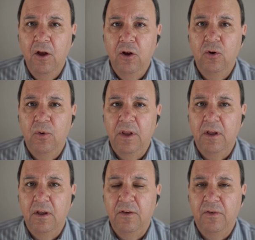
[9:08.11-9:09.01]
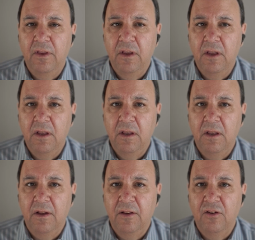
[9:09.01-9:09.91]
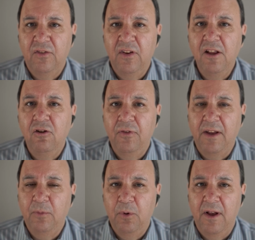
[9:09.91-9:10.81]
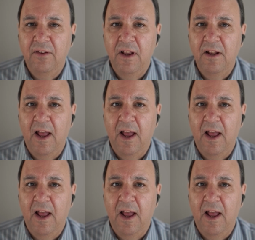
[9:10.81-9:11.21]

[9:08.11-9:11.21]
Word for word: who is the Senior Vice President